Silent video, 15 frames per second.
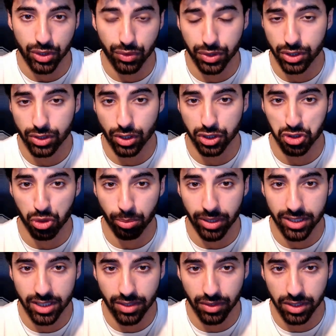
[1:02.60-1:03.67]
free testosterone
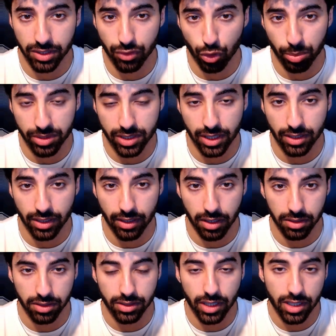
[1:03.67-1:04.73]
by 74% in
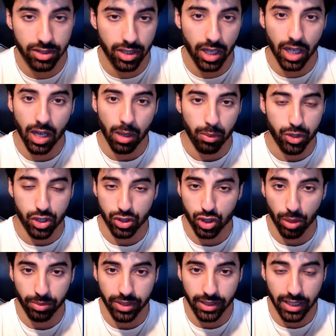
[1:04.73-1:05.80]
90 days, which is
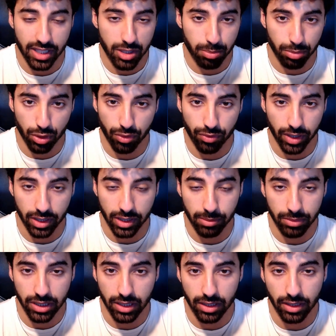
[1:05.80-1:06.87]
something that's perfect
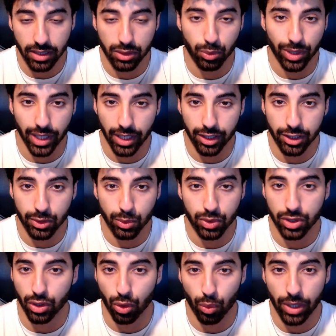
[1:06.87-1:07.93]
immediately that we can
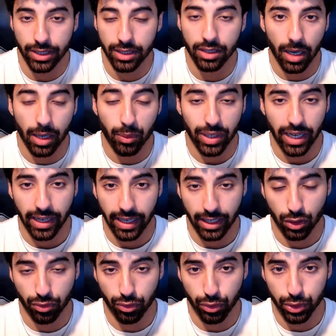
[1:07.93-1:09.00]
use already and we can
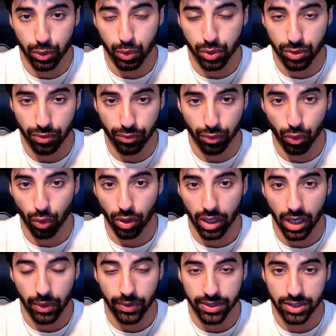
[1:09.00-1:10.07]
kind of reuse for
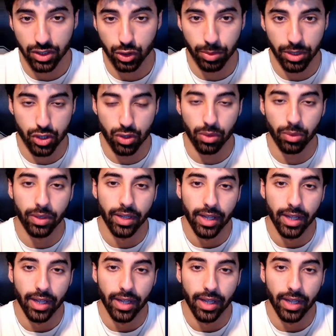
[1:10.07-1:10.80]
our sales page. Now,